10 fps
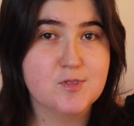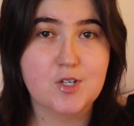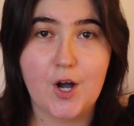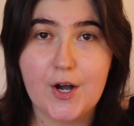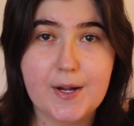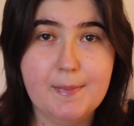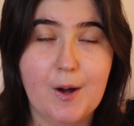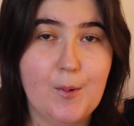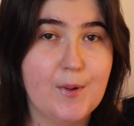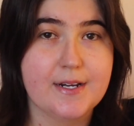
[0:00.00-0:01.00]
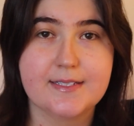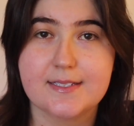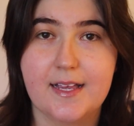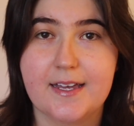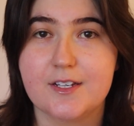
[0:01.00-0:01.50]
talk about what
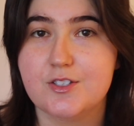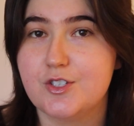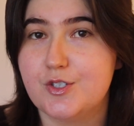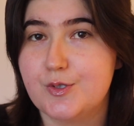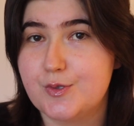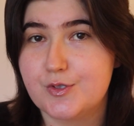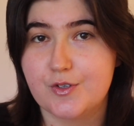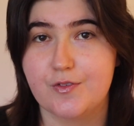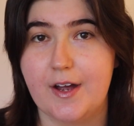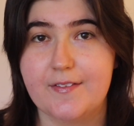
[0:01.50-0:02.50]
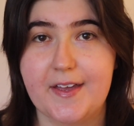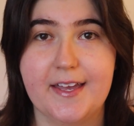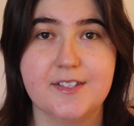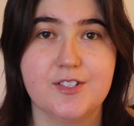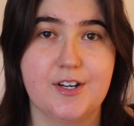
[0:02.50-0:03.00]
it's like to survive
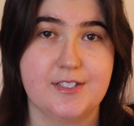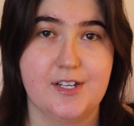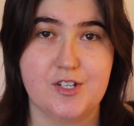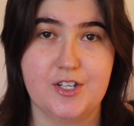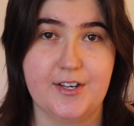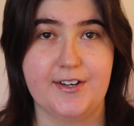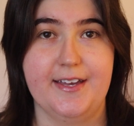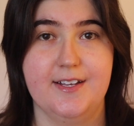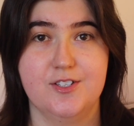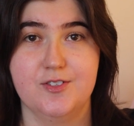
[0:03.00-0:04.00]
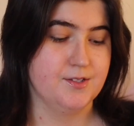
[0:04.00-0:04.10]
cancer at such a young age.